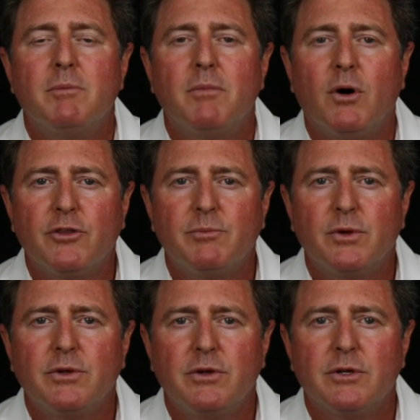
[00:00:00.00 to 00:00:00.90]

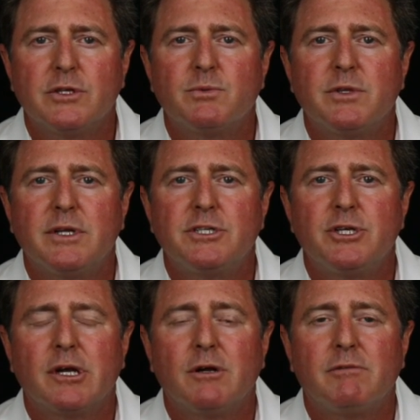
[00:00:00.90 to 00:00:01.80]
multiple units within a
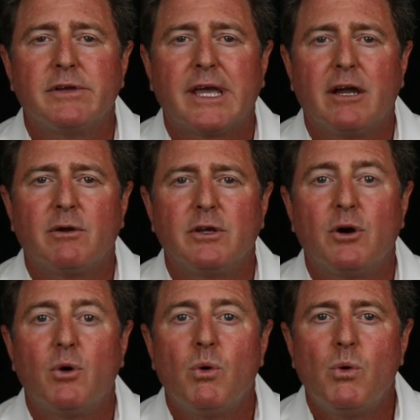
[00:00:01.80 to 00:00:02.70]
geographic area,